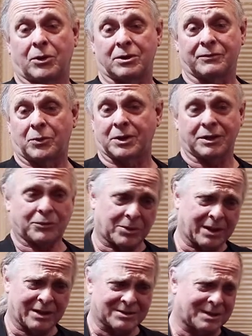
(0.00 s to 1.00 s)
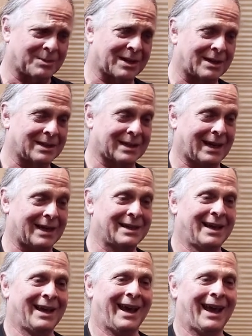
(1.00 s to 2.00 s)
43 or something like that.
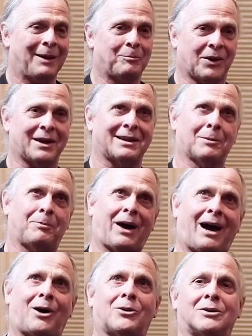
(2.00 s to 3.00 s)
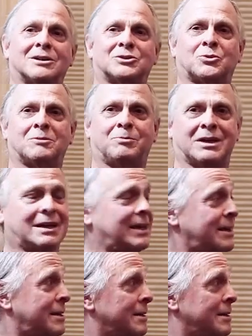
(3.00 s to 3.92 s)
But the powers would be